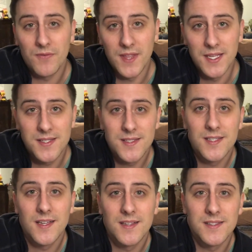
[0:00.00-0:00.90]
this
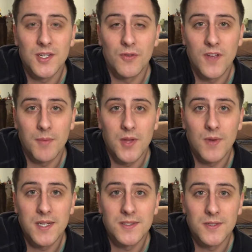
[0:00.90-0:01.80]
single family
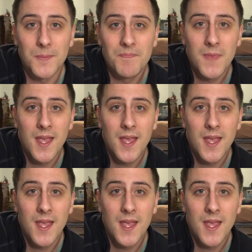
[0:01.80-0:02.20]
rental